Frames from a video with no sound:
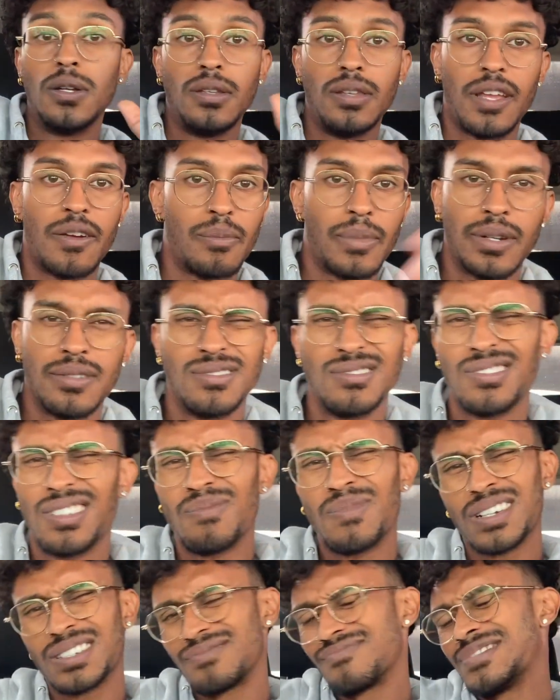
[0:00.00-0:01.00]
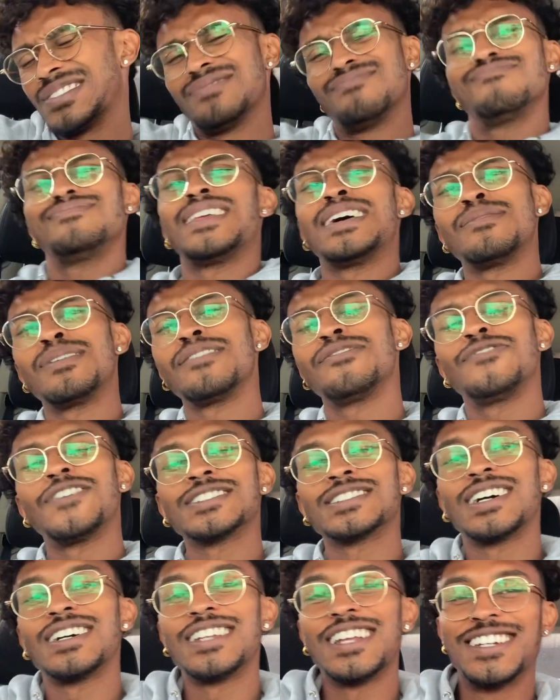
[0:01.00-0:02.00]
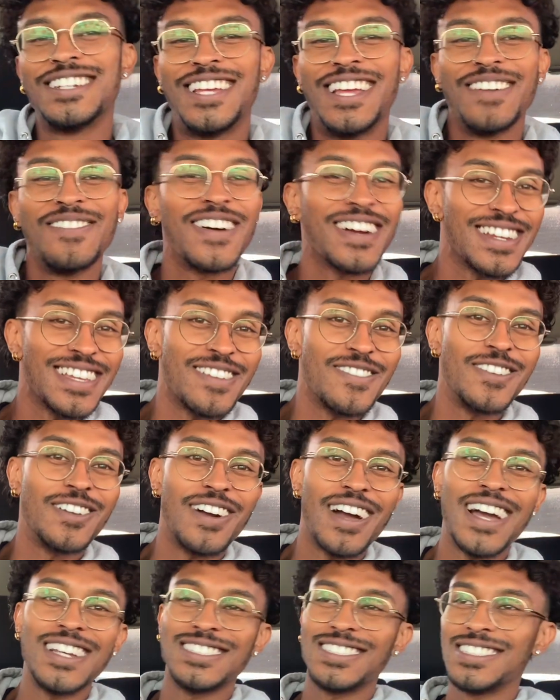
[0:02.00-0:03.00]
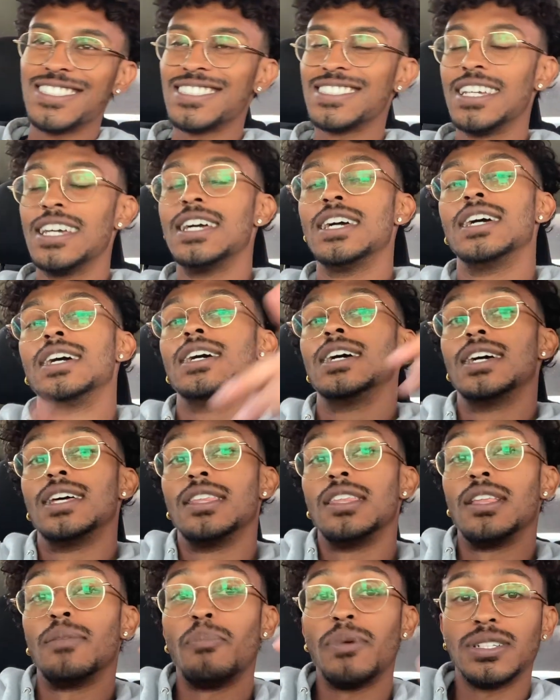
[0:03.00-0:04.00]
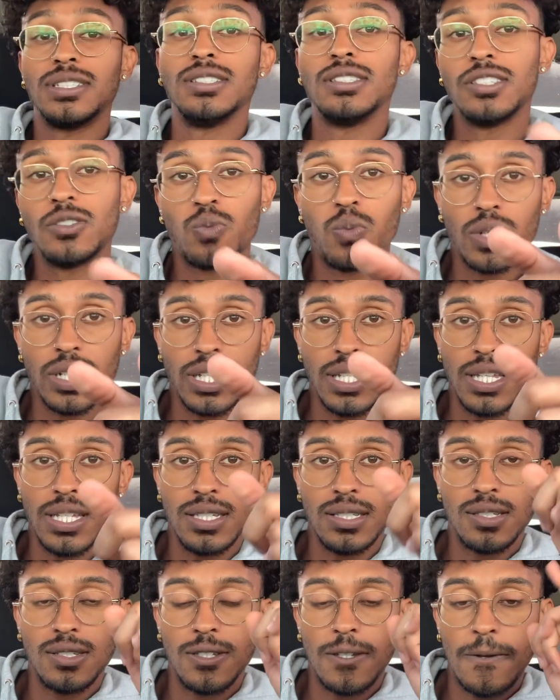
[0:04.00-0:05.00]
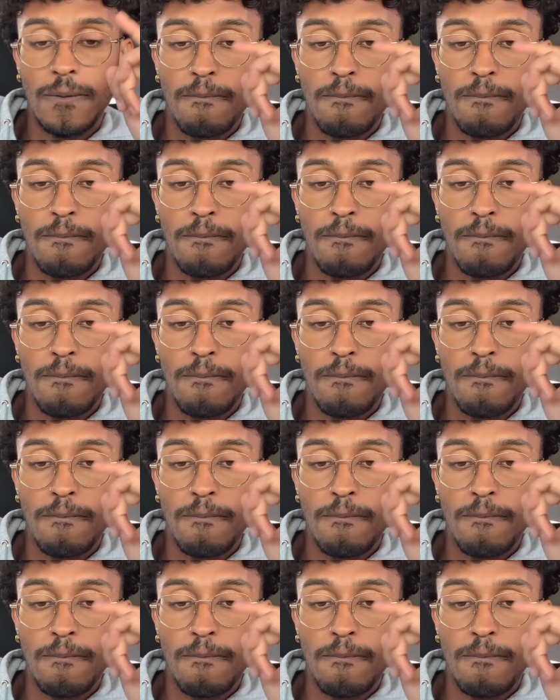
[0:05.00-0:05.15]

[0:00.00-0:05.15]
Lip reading: Never mind. Fuck all that shit. I'm not gonna give you no asterisk. The message is what it is.